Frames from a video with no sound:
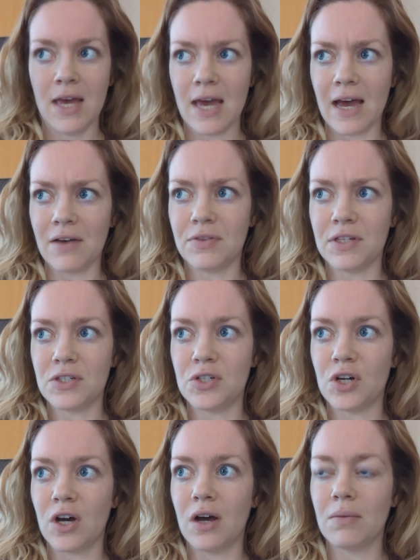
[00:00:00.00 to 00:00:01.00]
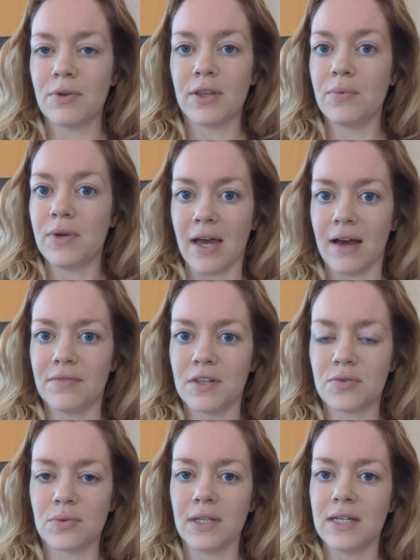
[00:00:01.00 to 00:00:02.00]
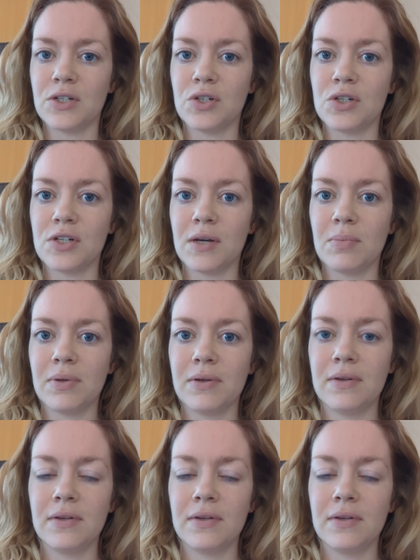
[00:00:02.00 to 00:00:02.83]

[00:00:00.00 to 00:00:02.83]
have this job or that we have this relationship,